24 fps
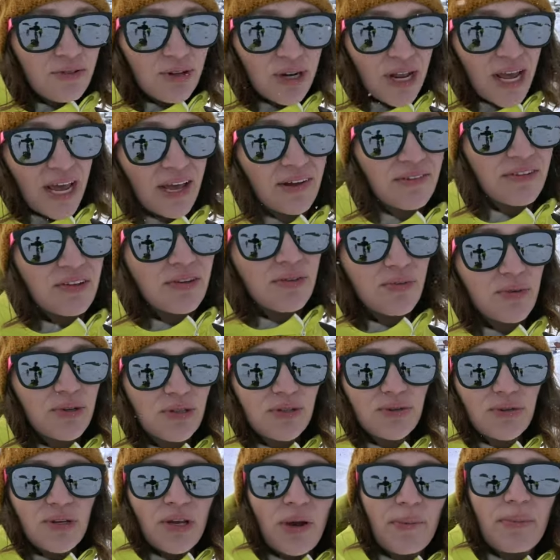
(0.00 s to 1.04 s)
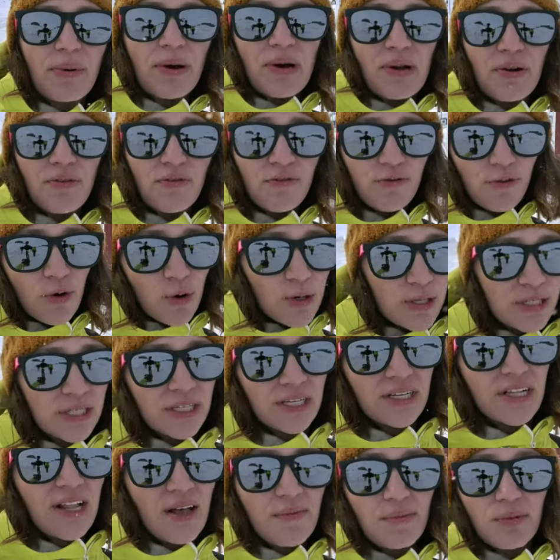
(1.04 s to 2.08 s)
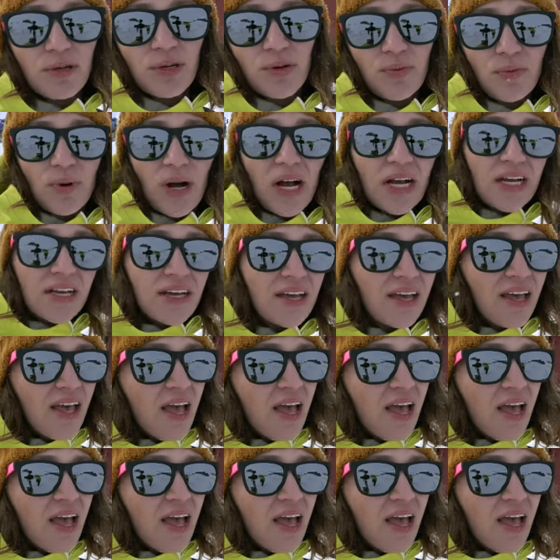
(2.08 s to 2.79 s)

would have it, we're doing about a 14 kilometer walk